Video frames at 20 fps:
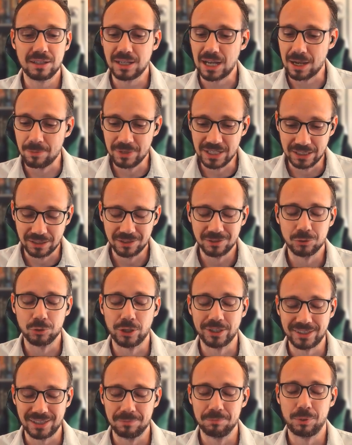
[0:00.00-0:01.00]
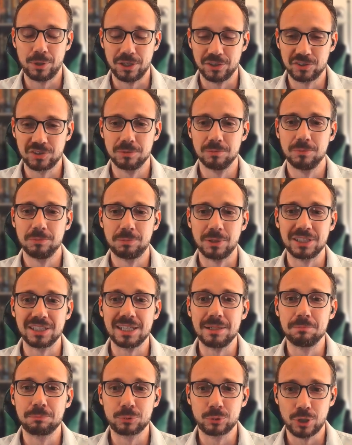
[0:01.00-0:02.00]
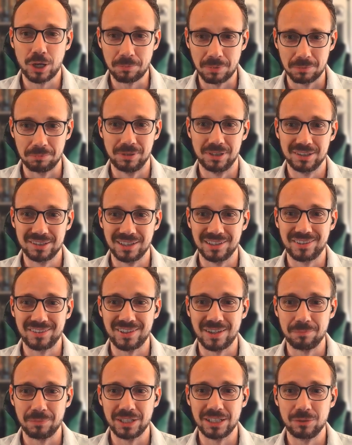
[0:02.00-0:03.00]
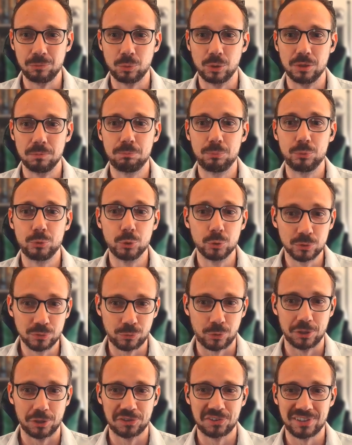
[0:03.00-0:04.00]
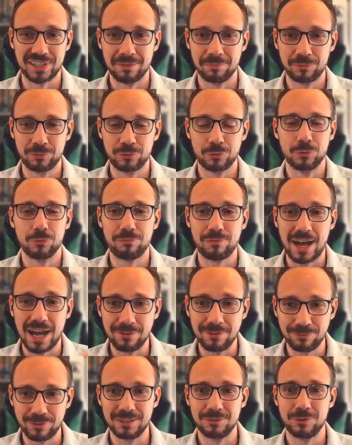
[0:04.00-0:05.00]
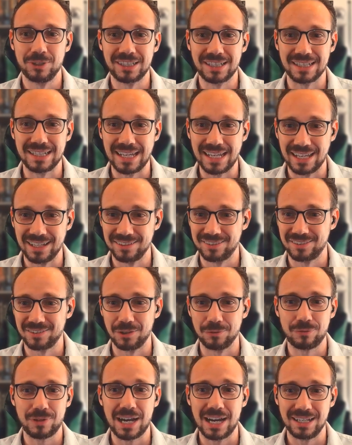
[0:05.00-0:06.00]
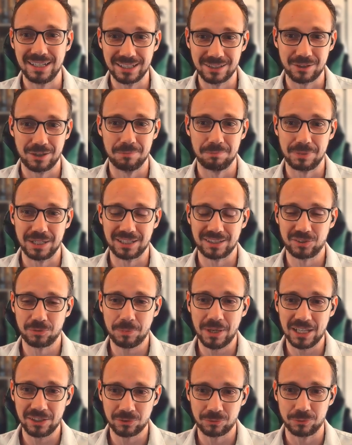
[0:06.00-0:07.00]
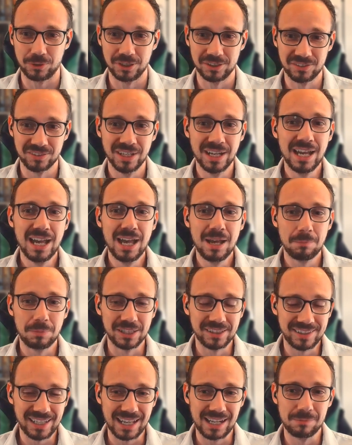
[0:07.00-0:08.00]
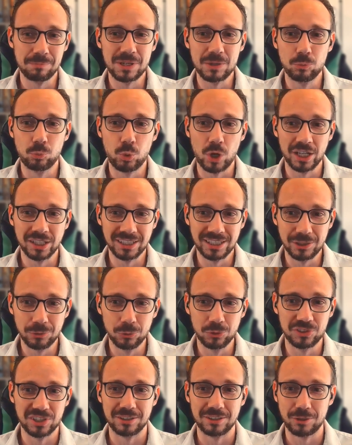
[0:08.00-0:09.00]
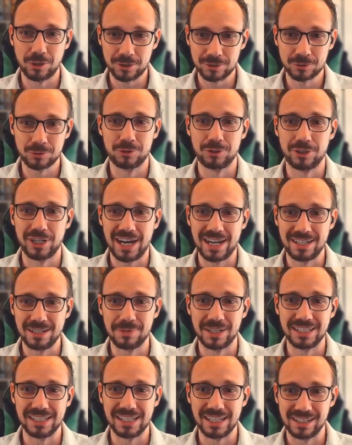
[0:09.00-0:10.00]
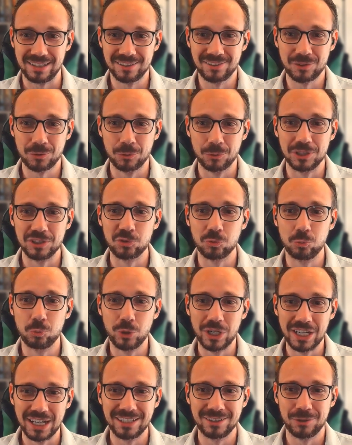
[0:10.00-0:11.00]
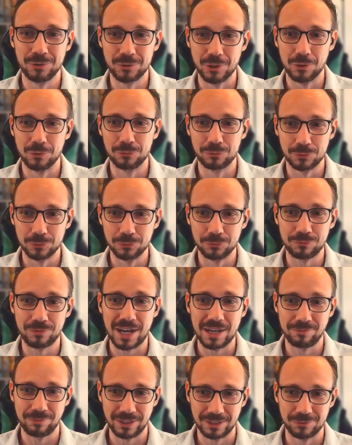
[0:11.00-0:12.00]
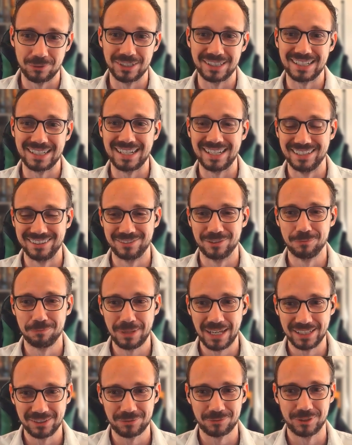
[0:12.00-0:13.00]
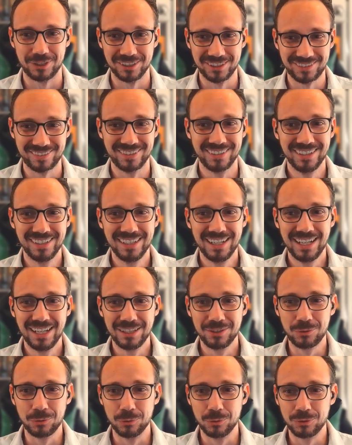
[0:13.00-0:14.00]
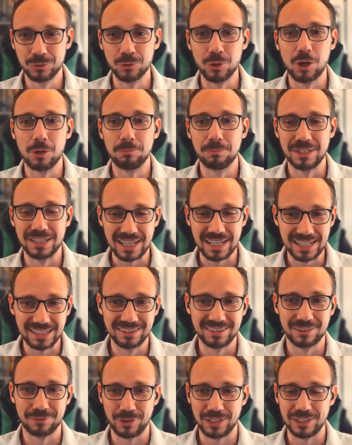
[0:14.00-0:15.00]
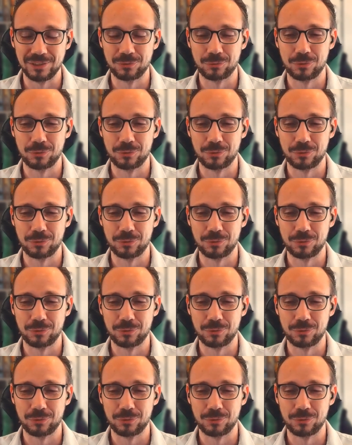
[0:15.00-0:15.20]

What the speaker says: I mean, not impossible, but improbable that somebody will brute force them through 500 layers of highly complex passwords. But tell me one user, doctor, or anybody else who is willing to go through 500 layers of passwords to open the interface,